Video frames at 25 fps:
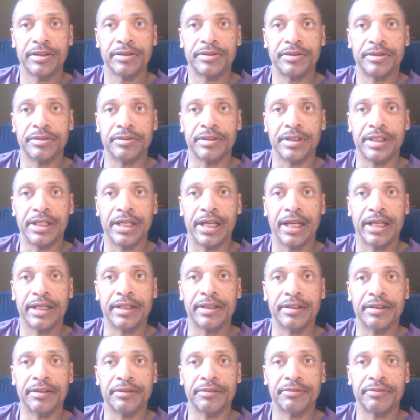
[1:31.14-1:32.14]
to
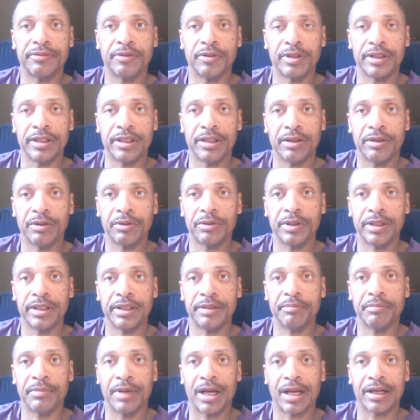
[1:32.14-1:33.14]
get a fully
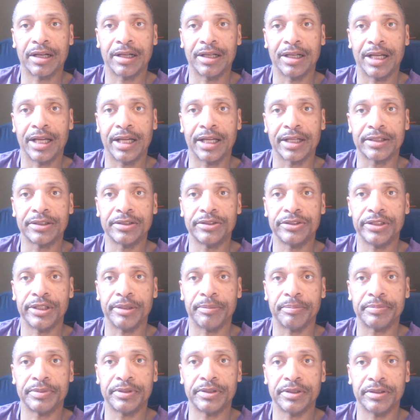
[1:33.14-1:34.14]
loaded Model X
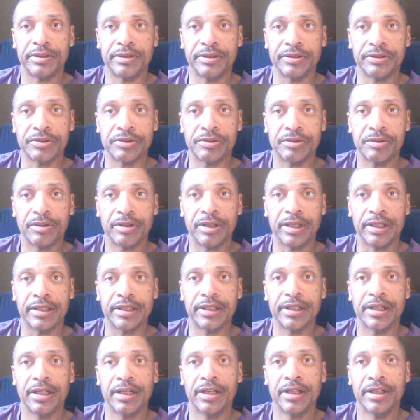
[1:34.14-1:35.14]
shipped to Detroit
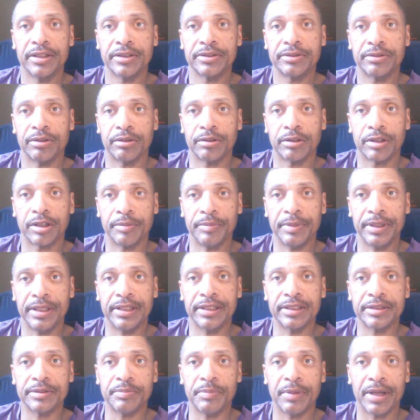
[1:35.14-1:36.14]
so it could be
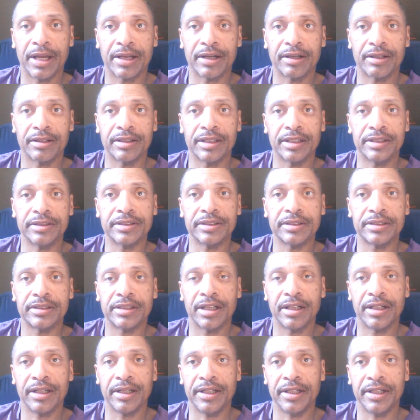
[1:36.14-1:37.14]
dismantled and
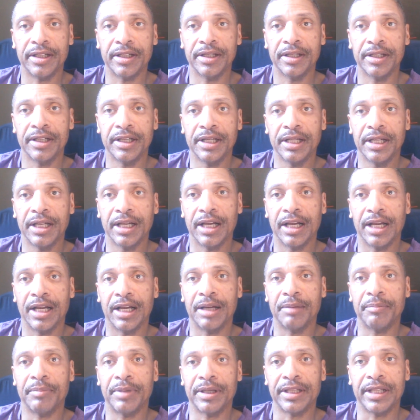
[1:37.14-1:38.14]
studied
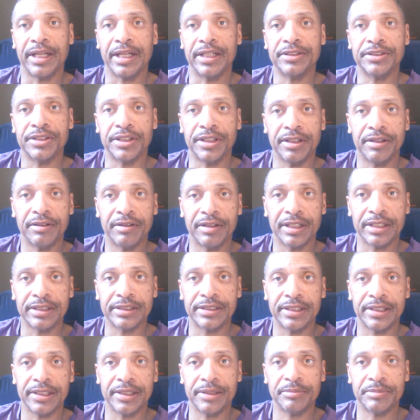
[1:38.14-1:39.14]
by the engineering
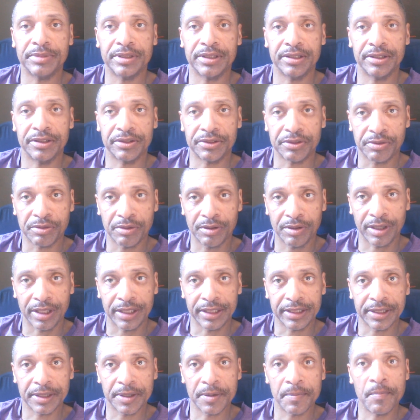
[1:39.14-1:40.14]
teams in
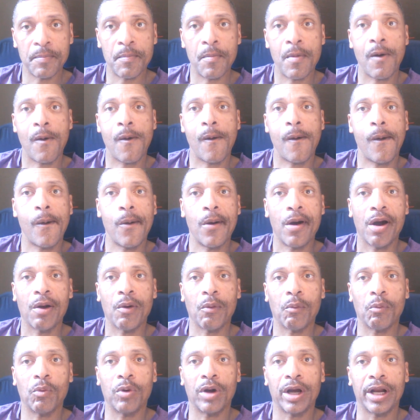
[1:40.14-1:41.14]
Detroit.
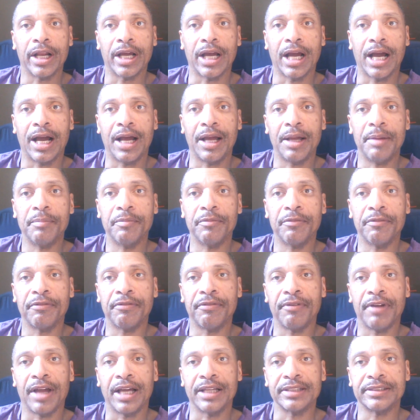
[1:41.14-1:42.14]
What I'm
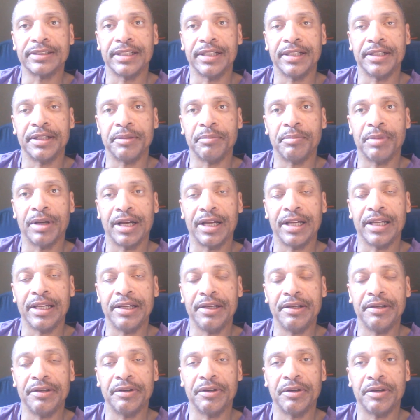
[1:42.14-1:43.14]
fascinated by
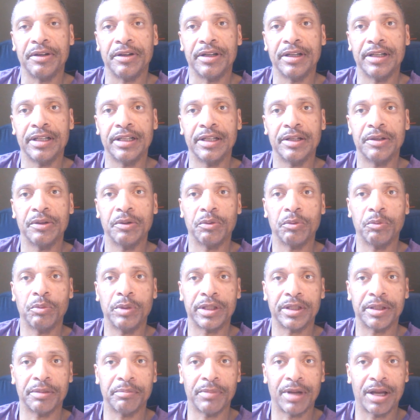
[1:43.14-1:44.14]
here
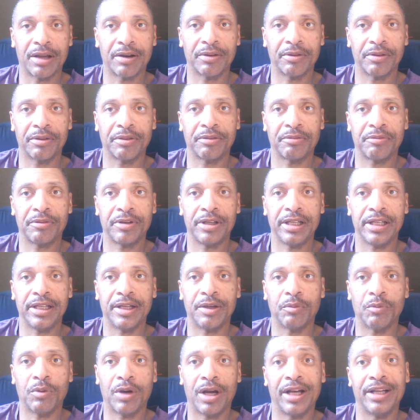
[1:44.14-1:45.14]
with the Model 3
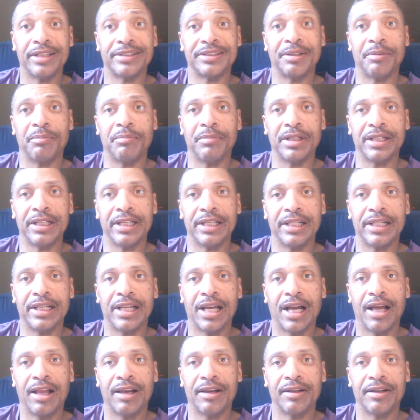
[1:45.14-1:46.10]
and why it's $1 million